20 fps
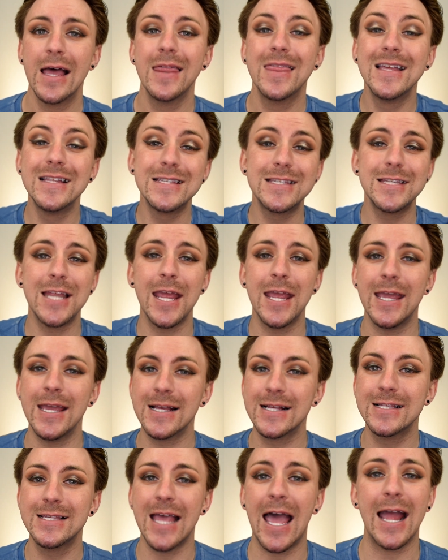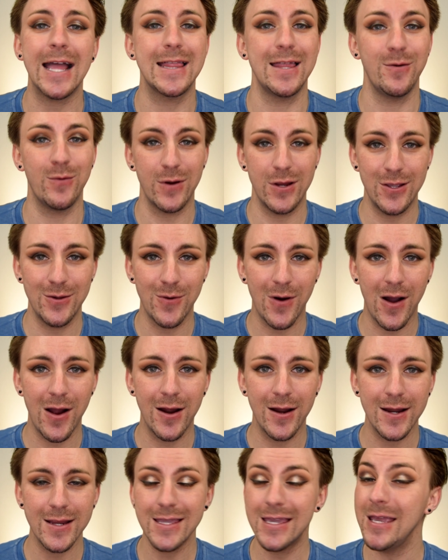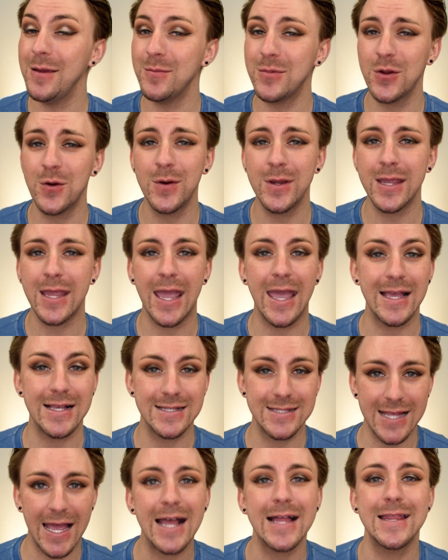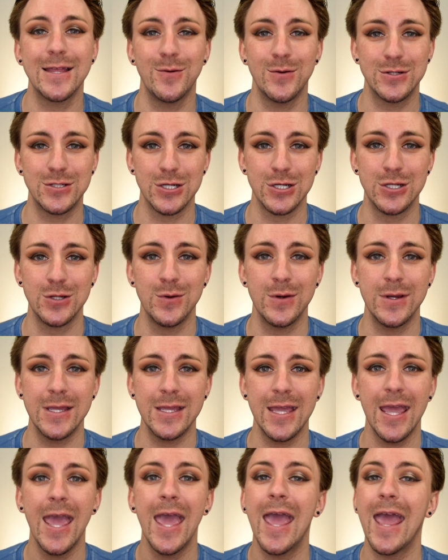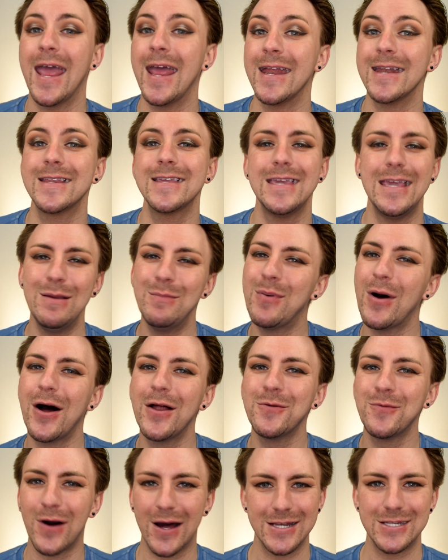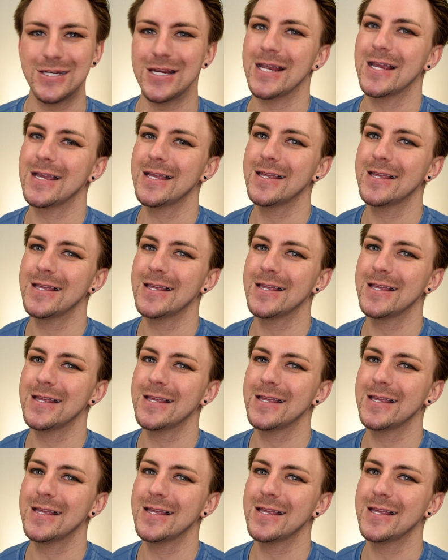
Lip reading: then stay exactly where you are, keep doing exactly what you're doing, and keep on watching.